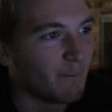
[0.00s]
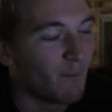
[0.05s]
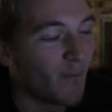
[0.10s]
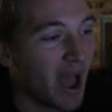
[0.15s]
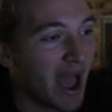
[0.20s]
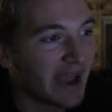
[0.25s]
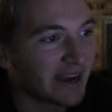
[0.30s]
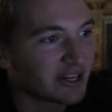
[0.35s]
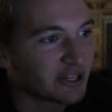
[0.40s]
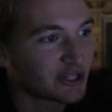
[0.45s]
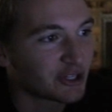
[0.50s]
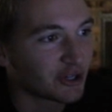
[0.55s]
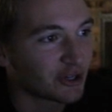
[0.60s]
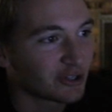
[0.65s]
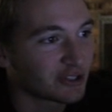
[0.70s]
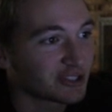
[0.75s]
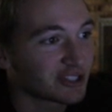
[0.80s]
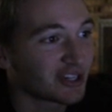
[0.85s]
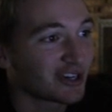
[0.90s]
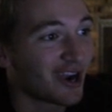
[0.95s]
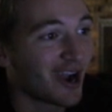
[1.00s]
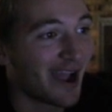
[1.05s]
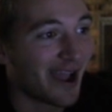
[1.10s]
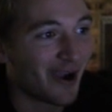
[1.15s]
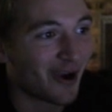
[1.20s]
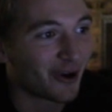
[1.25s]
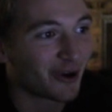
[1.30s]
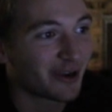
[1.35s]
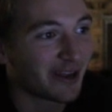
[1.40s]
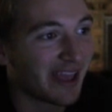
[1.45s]
Max Scherzer, I
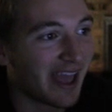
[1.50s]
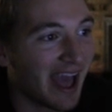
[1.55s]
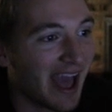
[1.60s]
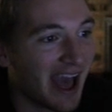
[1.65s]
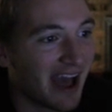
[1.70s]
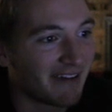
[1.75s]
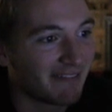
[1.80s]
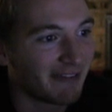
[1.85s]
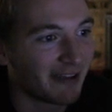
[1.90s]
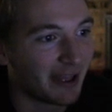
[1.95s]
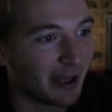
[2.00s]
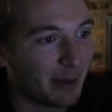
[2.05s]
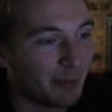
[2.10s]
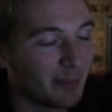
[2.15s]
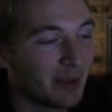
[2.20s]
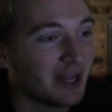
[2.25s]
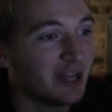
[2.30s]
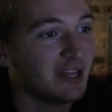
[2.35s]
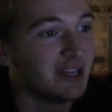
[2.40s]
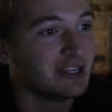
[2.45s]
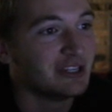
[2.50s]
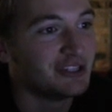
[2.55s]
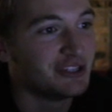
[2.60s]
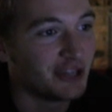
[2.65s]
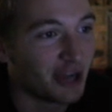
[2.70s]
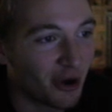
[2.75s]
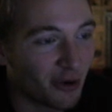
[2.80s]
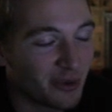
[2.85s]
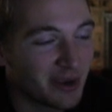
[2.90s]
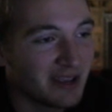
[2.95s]
already have him,
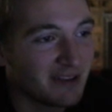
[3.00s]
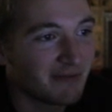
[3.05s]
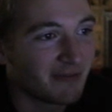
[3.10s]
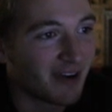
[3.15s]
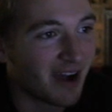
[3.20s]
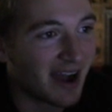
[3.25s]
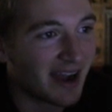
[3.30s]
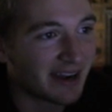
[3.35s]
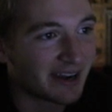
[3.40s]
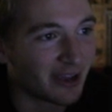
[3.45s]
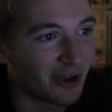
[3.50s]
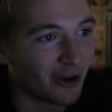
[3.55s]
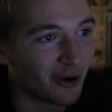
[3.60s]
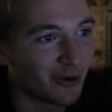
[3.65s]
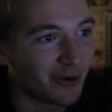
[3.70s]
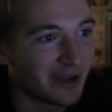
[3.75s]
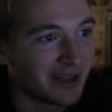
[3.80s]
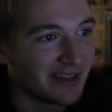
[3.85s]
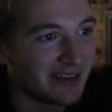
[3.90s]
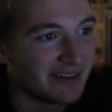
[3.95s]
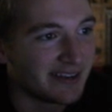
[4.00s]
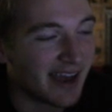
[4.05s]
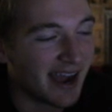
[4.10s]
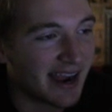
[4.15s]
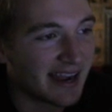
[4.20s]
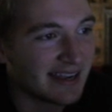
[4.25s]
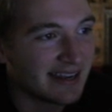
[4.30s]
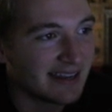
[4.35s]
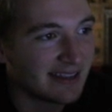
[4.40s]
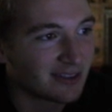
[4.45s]
Joey Votto
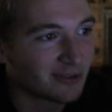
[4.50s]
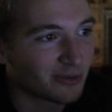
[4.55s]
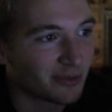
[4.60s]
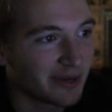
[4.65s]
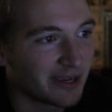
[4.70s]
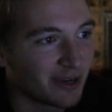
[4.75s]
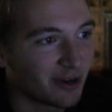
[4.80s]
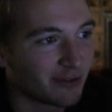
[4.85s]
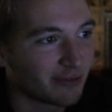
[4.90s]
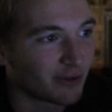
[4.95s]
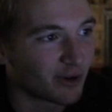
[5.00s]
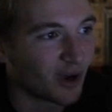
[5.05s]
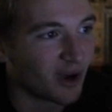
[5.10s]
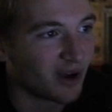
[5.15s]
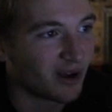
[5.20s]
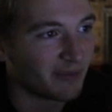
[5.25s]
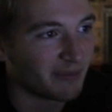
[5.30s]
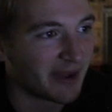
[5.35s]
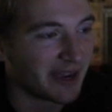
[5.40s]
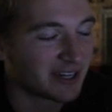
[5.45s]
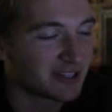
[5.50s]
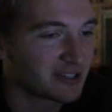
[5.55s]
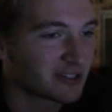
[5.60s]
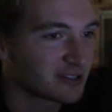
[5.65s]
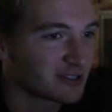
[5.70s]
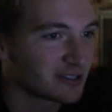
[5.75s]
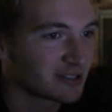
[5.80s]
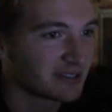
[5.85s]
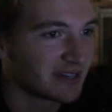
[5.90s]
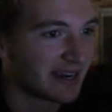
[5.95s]
93 overall, Max
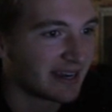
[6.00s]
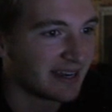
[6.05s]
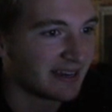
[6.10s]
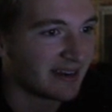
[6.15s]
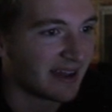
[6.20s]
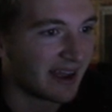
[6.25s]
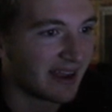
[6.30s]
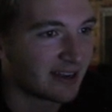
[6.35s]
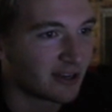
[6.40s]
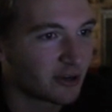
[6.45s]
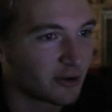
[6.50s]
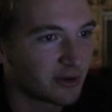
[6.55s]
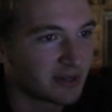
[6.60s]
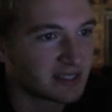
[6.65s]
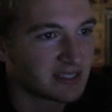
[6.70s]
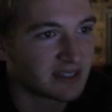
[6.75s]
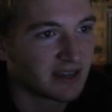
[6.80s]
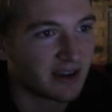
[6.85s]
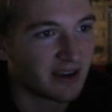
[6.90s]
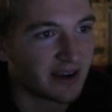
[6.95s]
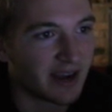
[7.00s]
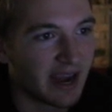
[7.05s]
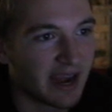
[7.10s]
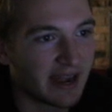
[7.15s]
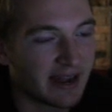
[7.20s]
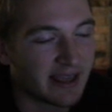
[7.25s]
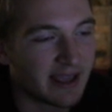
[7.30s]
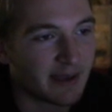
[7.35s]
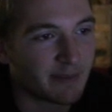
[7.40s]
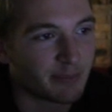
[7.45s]
Scherzer's 99, Chris Young
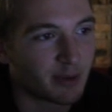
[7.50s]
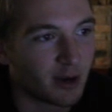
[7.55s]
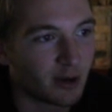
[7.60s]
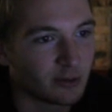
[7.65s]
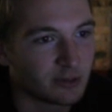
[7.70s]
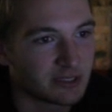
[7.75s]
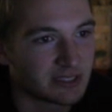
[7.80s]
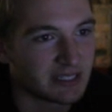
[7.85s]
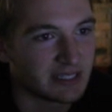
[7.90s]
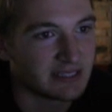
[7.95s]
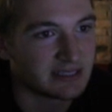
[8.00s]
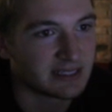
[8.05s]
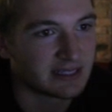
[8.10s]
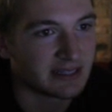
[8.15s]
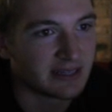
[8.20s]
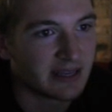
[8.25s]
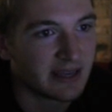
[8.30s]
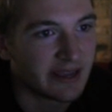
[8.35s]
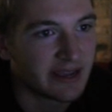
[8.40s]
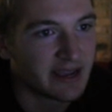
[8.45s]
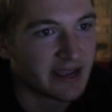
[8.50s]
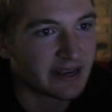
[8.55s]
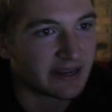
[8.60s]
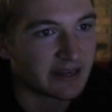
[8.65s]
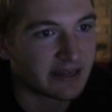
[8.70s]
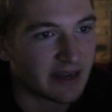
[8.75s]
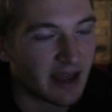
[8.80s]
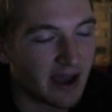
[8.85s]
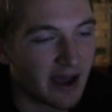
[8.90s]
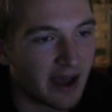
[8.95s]
88 postseason,
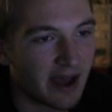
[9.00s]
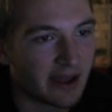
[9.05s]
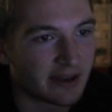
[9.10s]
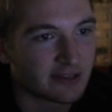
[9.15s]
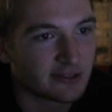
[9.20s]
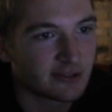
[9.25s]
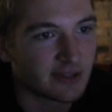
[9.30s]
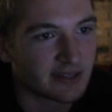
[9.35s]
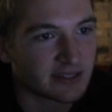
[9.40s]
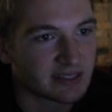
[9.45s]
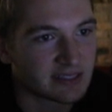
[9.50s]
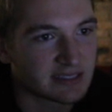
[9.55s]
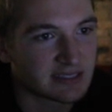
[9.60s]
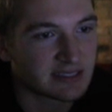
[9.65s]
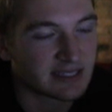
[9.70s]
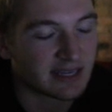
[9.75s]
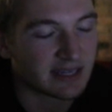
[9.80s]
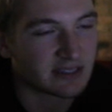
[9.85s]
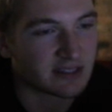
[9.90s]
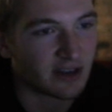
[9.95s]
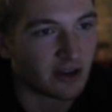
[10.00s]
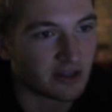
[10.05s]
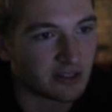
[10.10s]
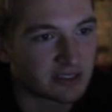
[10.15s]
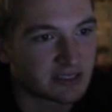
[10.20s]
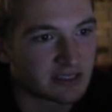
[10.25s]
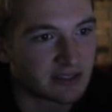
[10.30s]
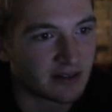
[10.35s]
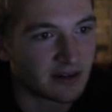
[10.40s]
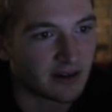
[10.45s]
2006
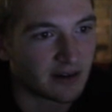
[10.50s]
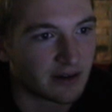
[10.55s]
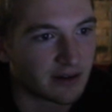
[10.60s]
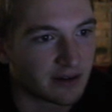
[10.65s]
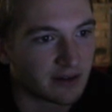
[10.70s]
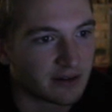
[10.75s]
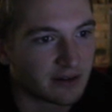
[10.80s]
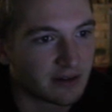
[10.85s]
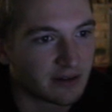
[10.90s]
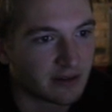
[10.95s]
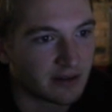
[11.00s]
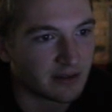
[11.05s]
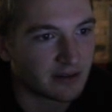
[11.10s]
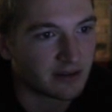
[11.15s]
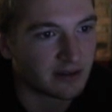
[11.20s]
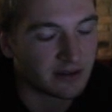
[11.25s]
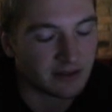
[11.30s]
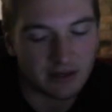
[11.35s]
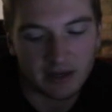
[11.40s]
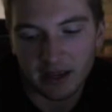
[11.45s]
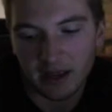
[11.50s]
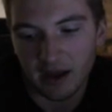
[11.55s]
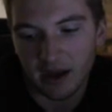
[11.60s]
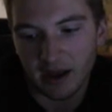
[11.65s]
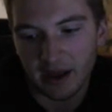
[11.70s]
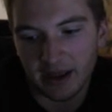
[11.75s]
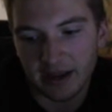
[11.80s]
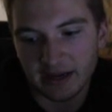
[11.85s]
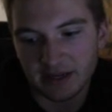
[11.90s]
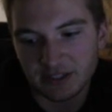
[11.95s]
All-Star
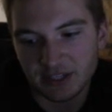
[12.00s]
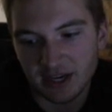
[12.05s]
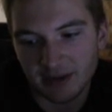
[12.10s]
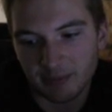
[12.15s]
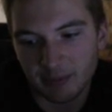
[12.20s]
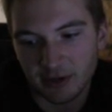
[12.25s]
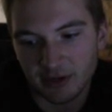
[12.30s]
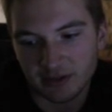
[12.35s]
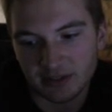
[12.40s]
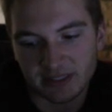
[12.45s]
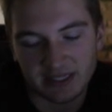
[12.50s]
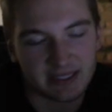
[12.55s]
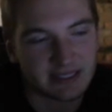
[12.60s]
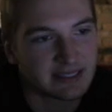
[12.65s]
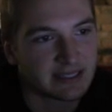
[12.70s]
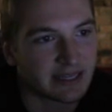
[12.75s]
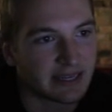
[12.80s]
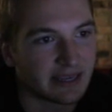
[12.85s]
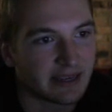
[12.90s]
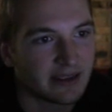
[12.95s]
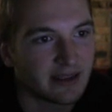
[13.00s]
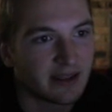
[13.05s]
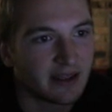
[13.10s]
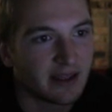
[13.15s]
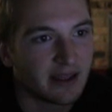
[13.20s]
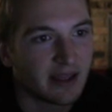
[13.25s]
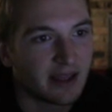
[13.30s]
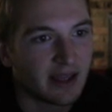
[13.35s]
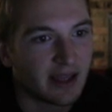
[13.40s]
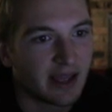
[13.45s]
AJ Pierzynski,
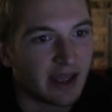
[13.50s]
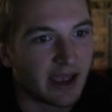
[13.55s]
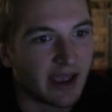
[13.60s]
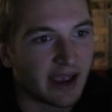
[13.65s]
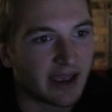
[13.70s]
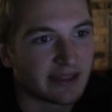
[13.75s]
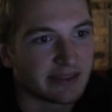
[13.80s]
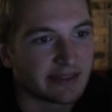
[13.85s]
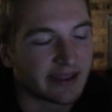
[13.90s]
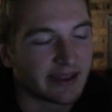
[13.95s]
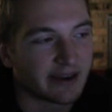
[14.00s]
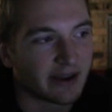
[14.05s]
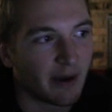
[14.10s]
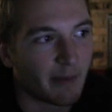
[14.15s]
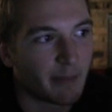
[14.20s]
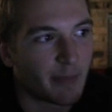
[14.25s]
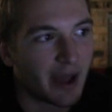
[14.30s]
and then a